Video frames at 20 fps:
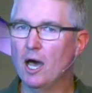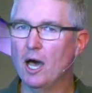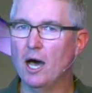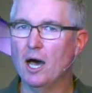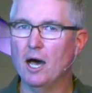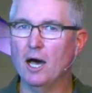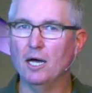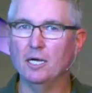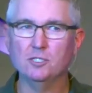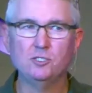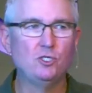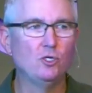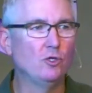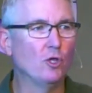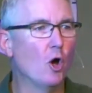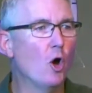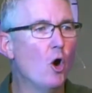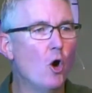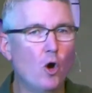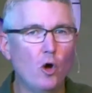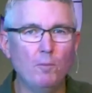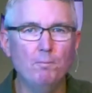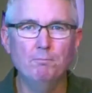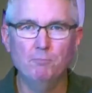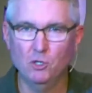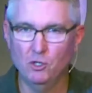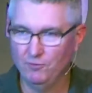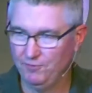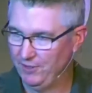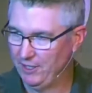to the whole
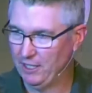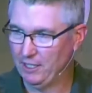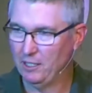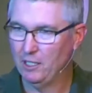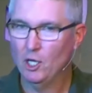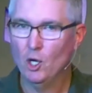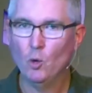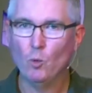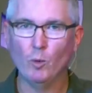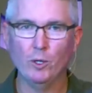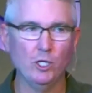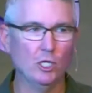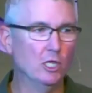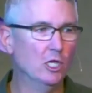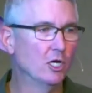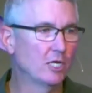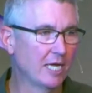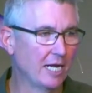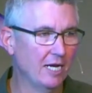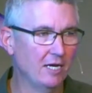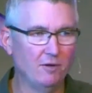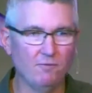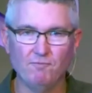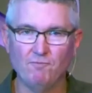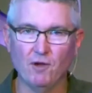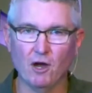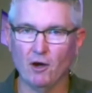movie when you look at it,